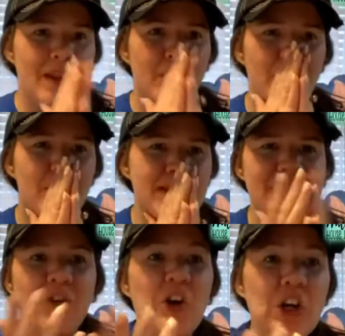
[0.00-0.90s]
What was it
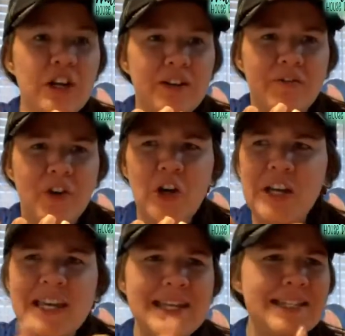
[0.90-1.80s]
for?
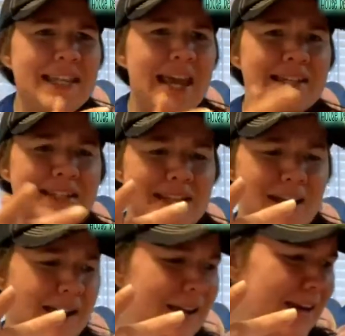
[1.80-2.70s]
Cookies, cake
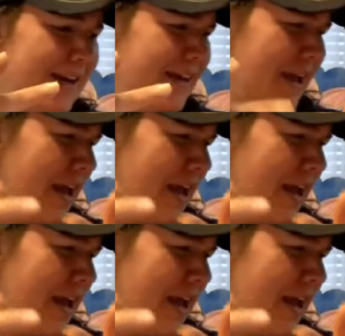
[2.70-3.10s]
design.